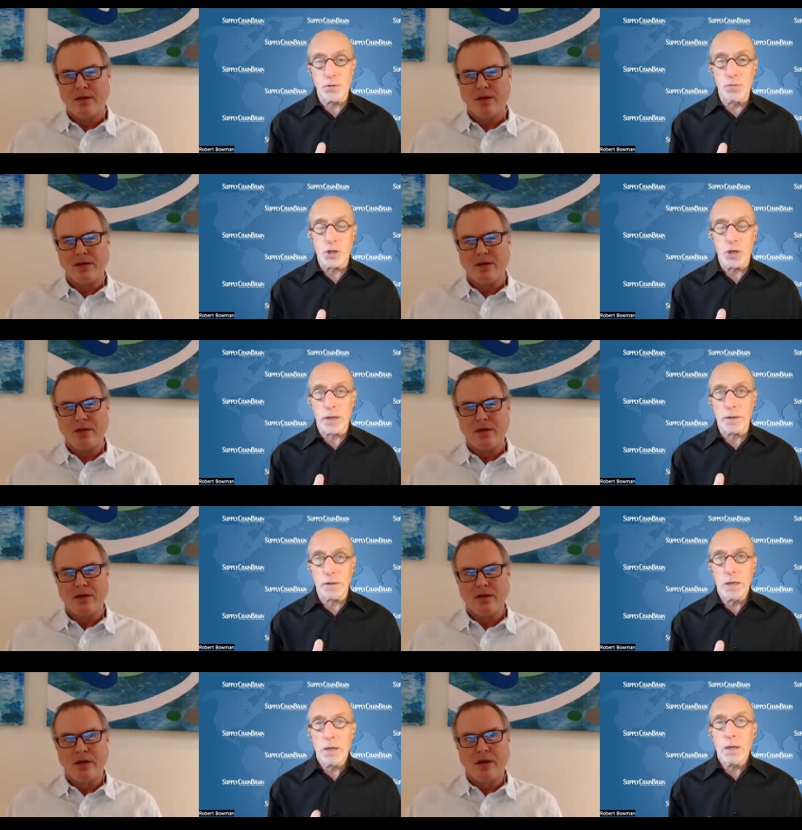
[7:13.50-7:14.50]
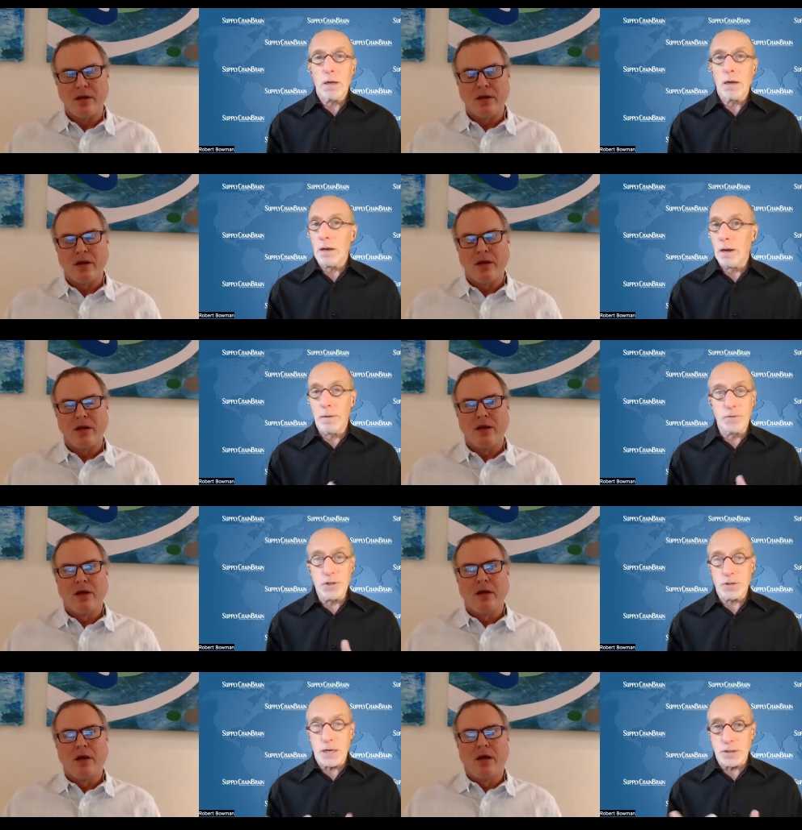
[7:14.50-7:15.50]
Speaker 1: to China uh,
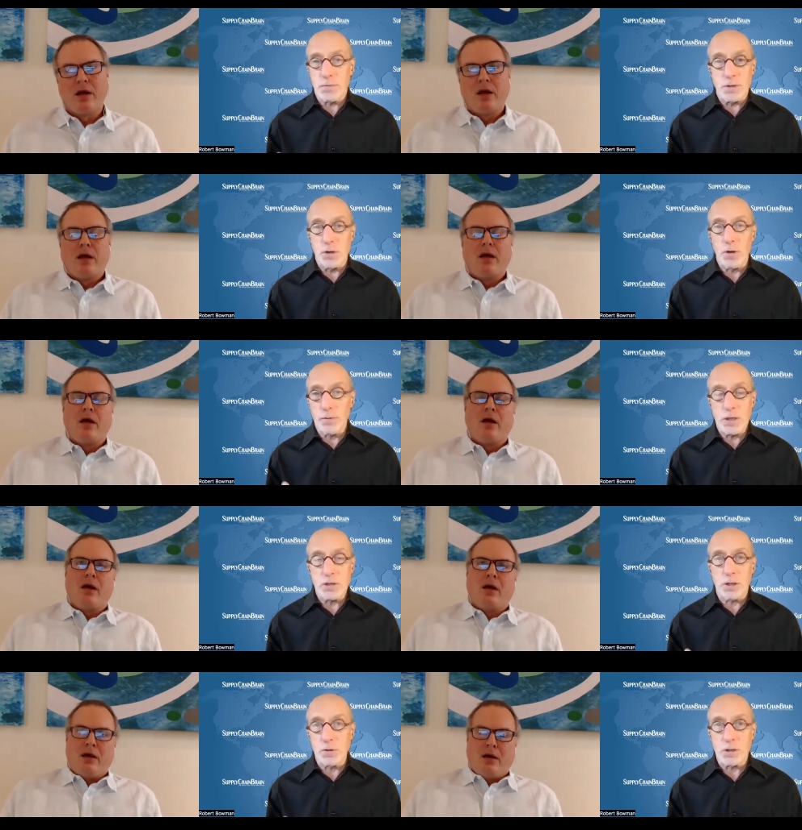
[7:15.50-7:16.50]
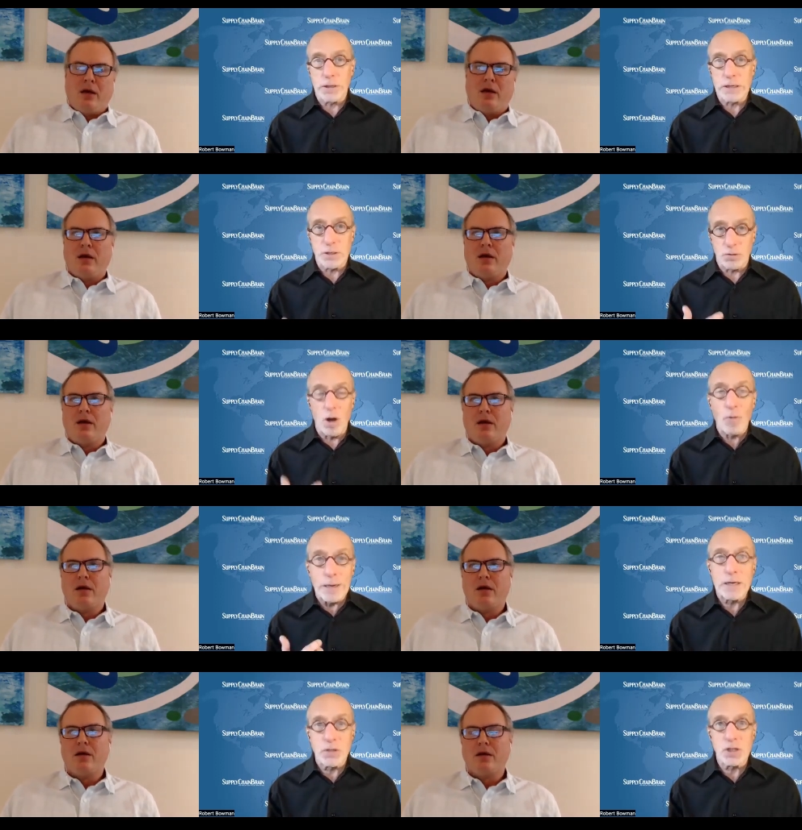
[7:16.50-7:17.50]
just as a result of these close links that
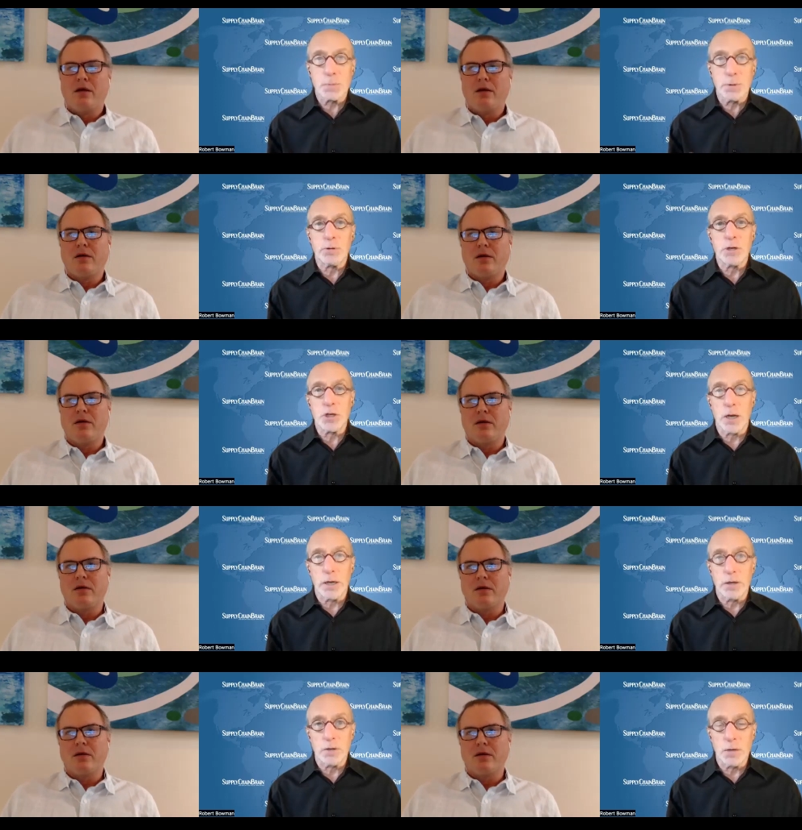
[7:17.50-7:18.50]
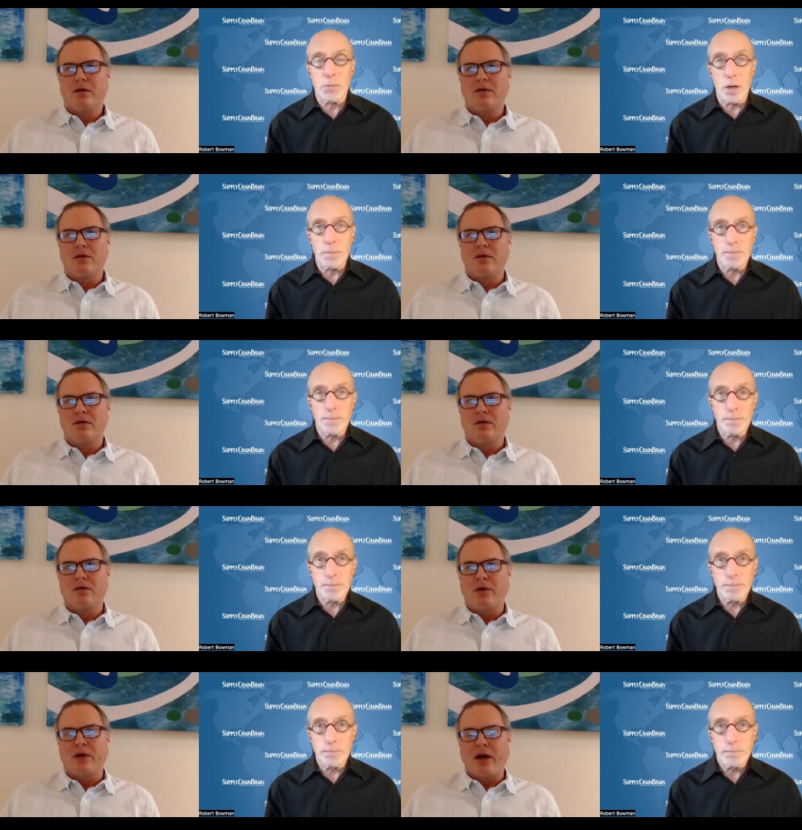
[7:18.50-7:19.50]
already exist between China and Taiwan?
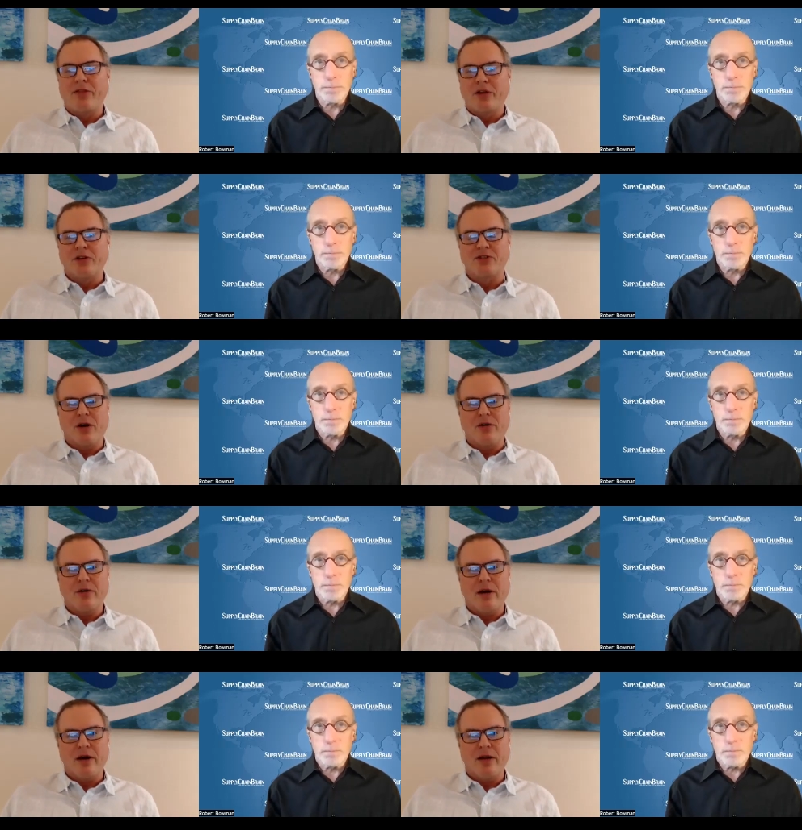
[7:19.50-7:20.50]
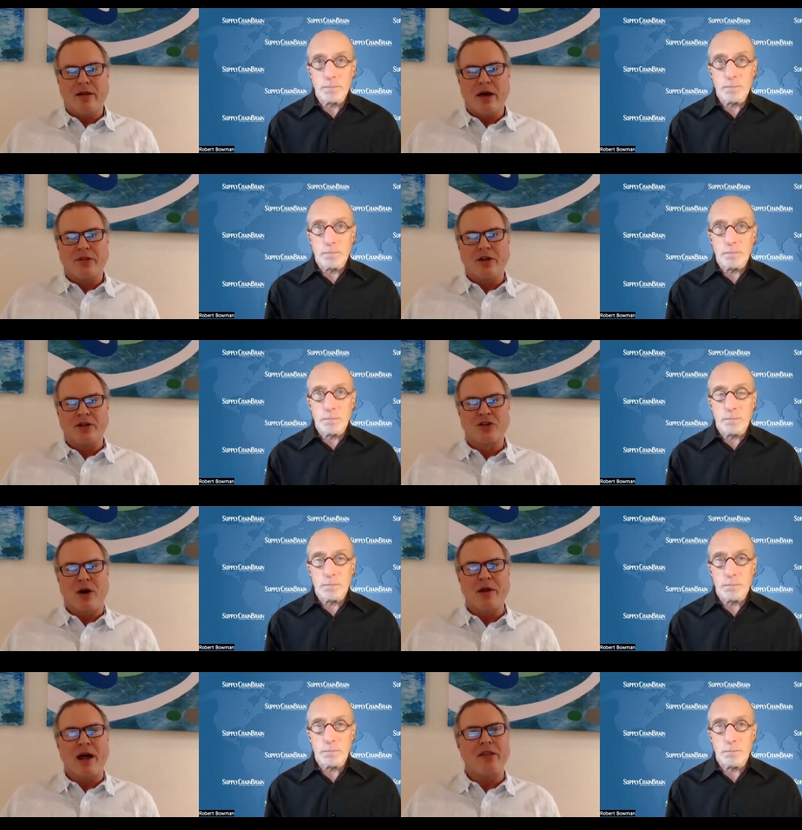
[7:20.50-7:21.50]
Oh,
Speaker 2: I, I think so. I, I, I think so. I
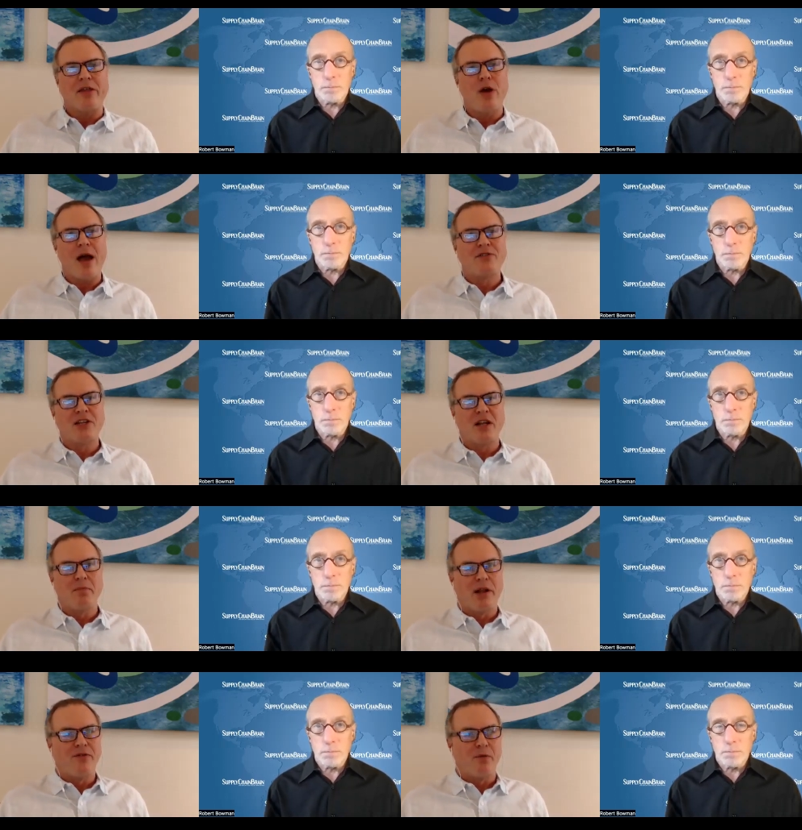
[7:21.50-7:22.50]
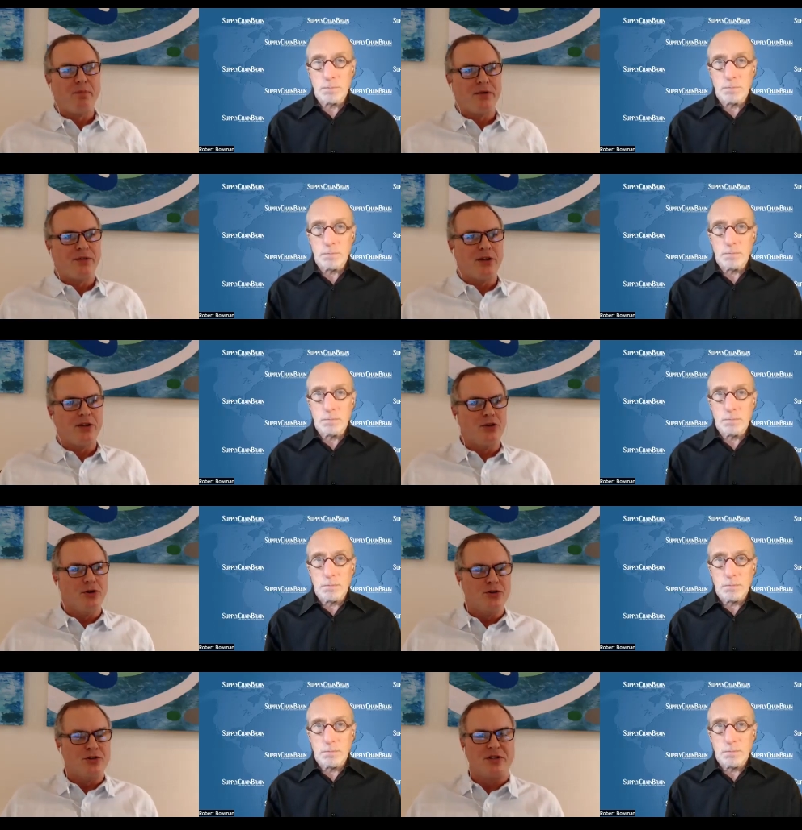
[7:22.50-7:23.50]
mean, I, you have seen a bit of a pivot in the
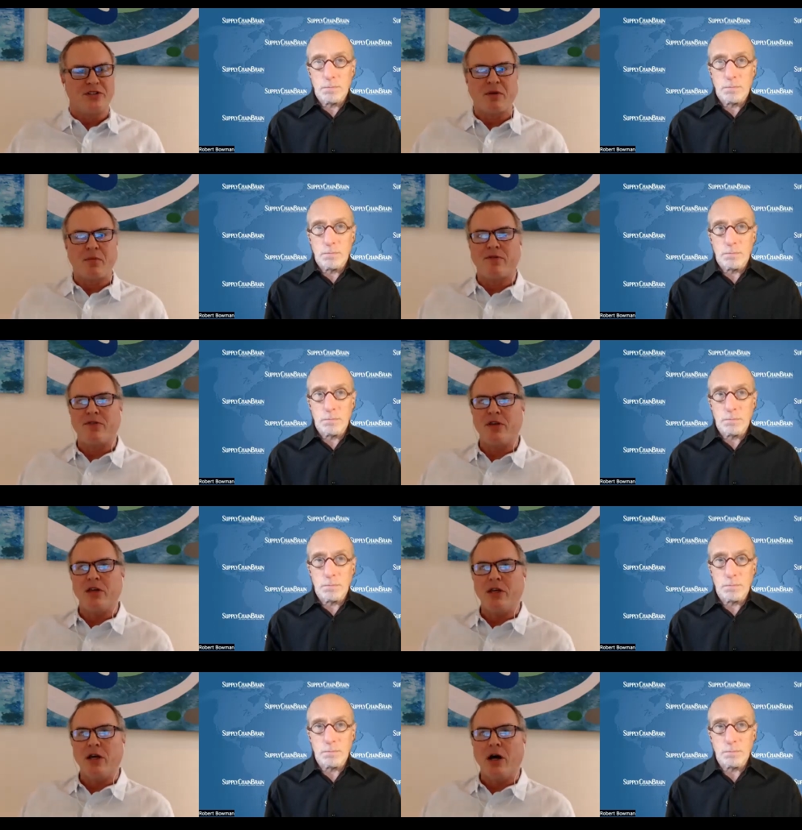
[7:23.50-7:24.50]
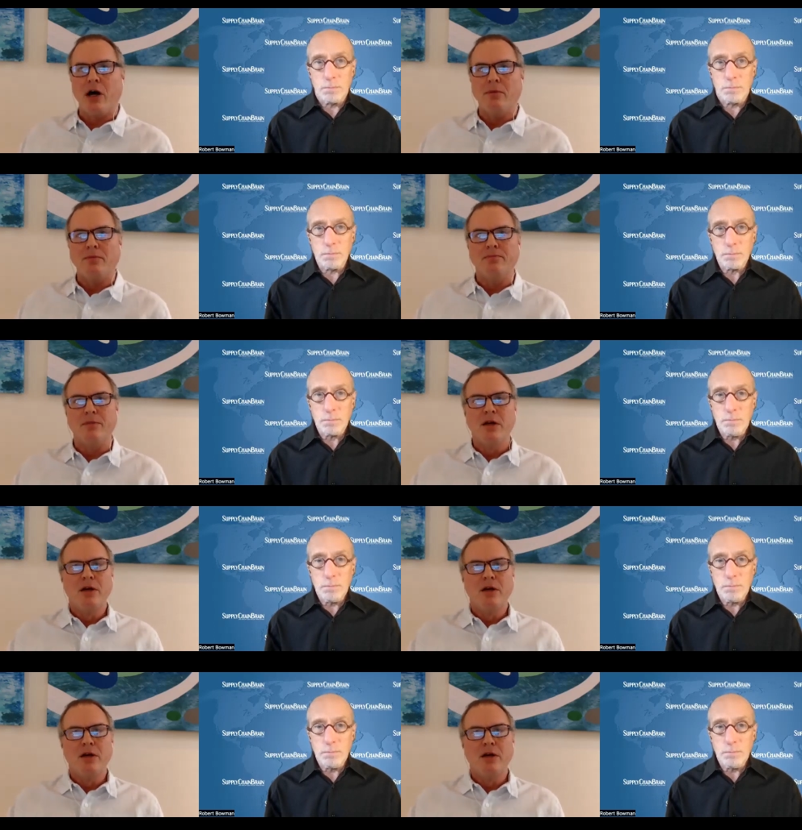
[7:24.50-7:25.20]
news, and some of the um,